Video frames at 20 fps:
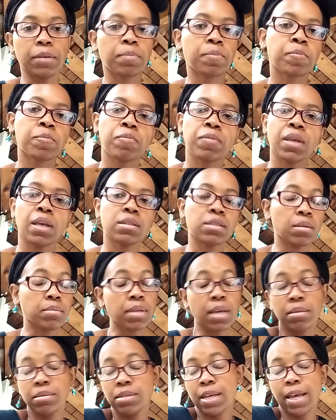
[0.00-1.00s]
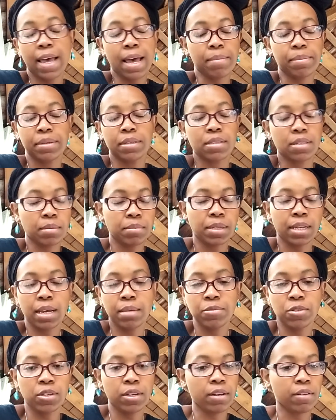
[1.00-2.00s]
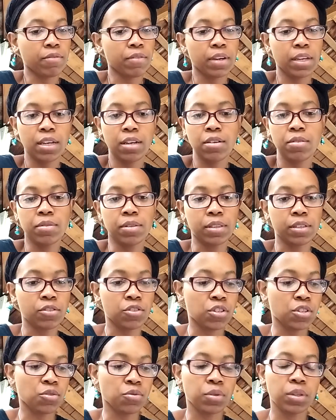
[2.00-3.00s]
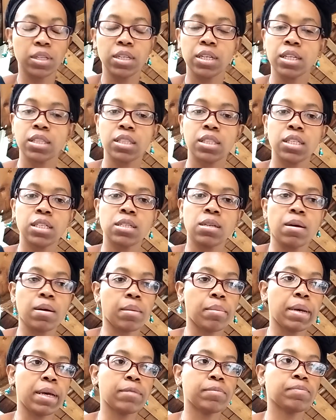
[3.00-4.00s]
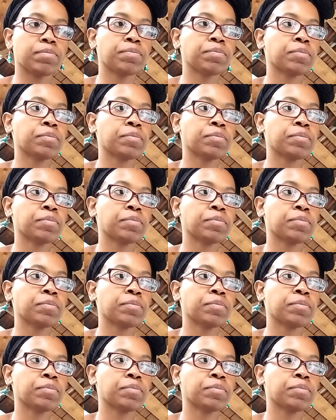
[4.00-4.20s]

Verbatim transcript: Sometimes that happens. Sometimes you get a video and there's just really nothing to talk about.